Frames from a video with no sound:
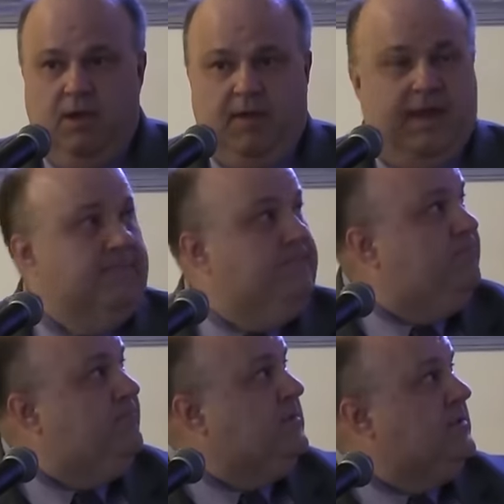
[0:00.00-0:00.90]
Okay,
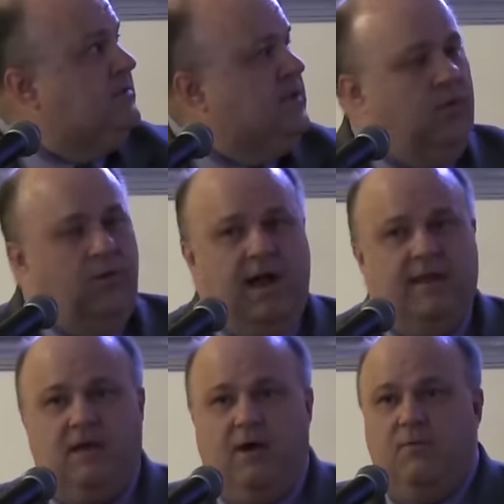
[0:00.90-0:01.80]
so
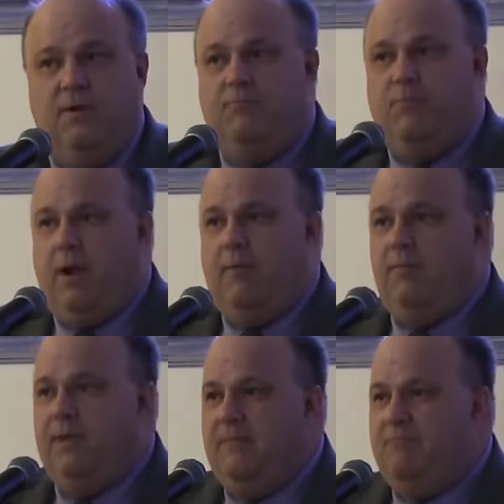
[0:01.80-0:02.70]
I thought it would
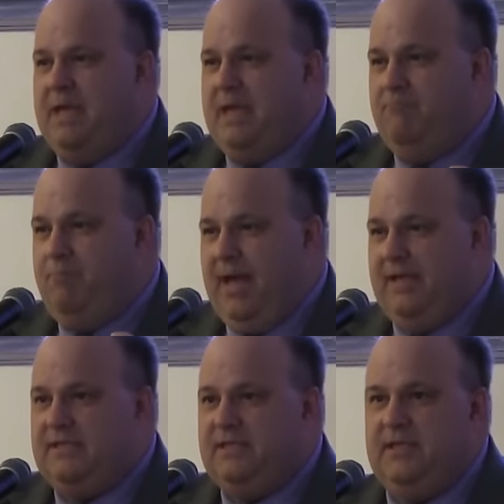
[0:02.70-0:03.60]
probably be
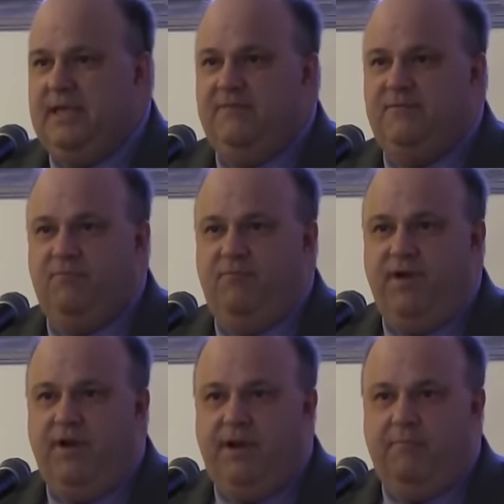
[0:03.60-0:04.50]
best to give a
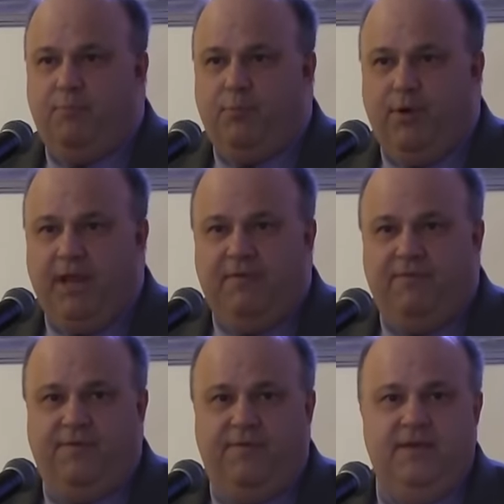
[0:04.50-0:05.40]
very
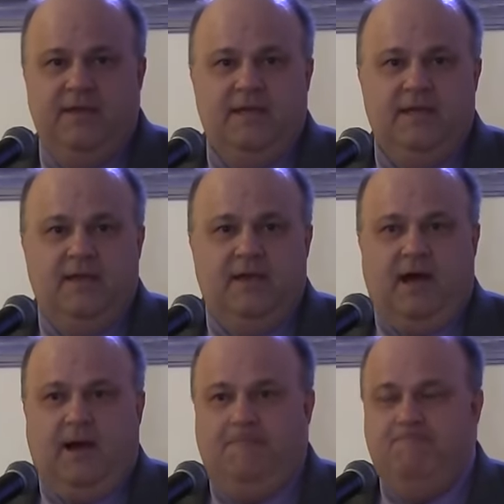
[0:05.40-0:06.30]
brief,
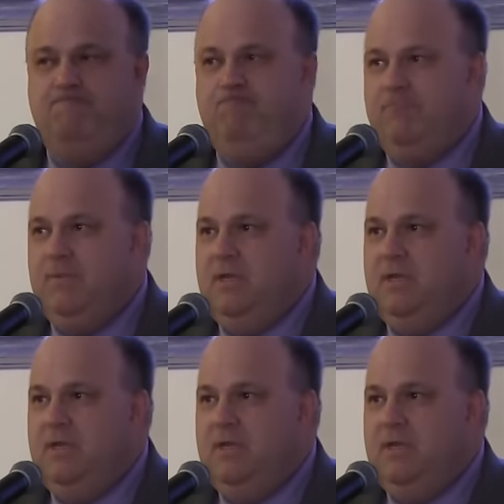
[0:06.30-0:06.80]
um,